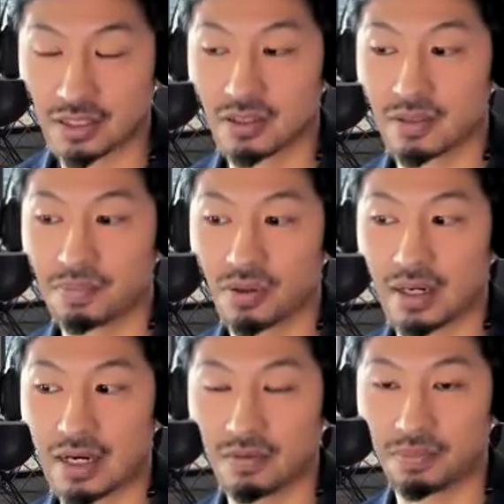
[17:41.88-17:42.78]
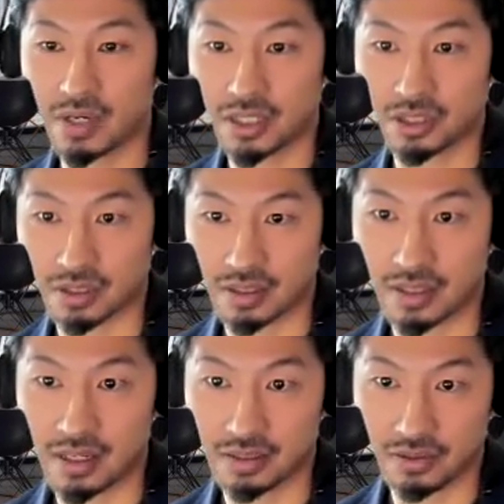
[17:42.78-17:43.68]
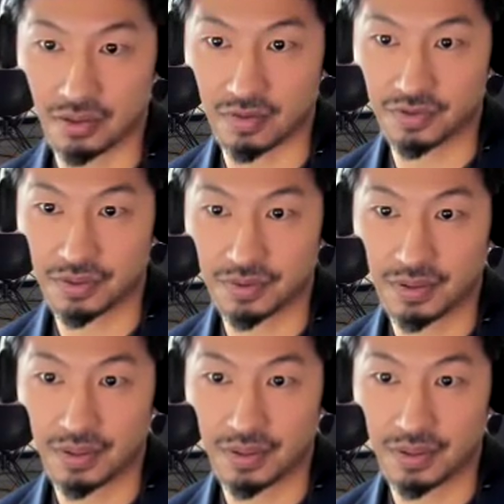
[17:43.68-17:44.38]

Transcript: it's going to put a lot of pressure on the nerves.